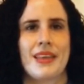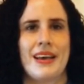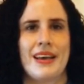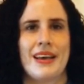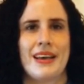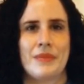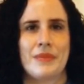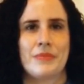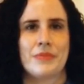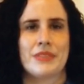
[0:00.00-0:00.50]

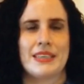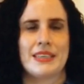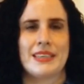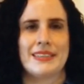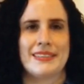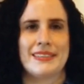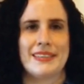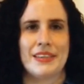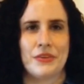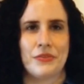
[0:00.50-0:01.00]
Hi, I'm
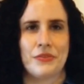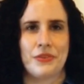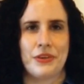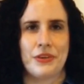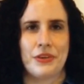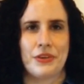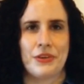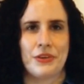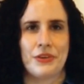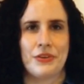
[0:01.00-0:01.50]
Tatiana
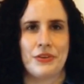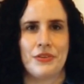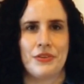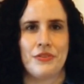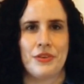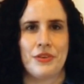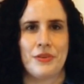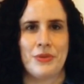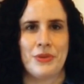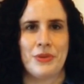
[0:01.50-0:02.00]
Falconi,
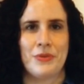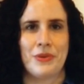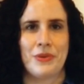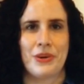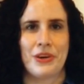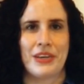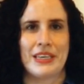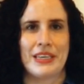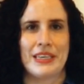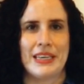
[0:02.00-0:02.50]
VP
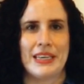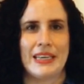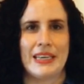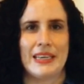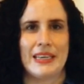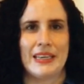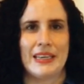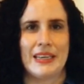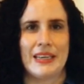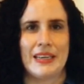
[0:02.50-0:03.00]
Marketing at
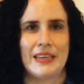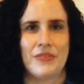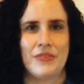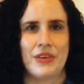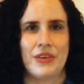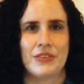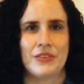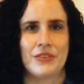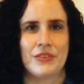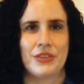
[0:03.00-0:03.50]
Ignite
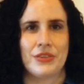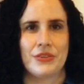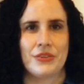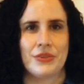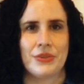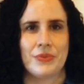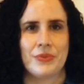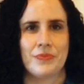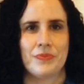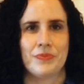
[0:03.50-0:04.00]
Advisory
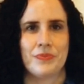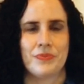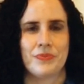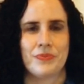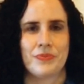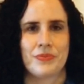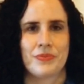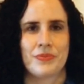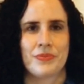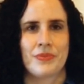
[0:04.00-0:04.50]
Group.
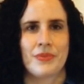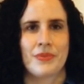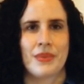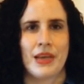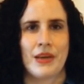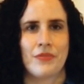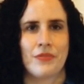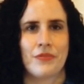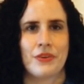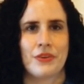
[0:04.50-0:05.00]

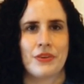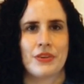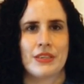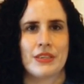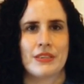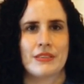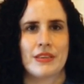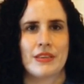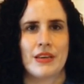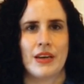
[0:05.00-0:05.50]
I
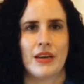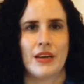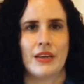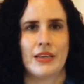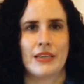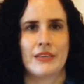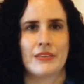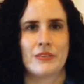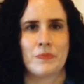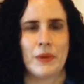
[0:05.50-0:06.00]
focus on
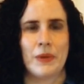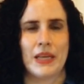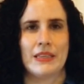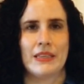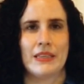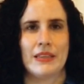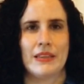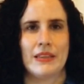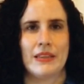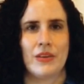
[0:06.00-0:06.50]

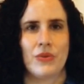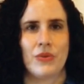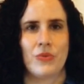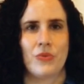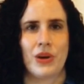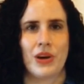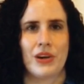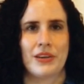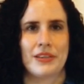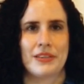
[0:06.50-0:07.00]
expanding the
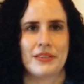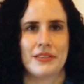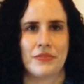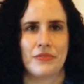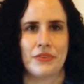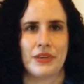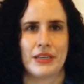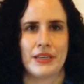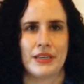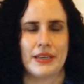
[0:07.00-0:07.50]
awareness
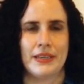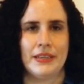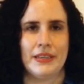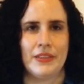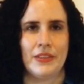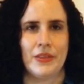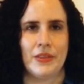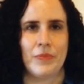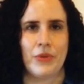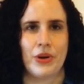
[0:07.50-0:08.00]
of Ignite
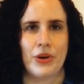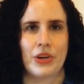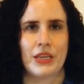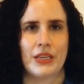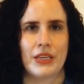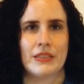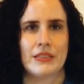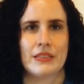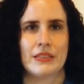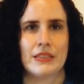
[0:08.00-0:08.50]
in the
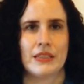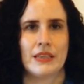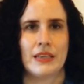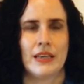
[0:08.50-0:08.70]
market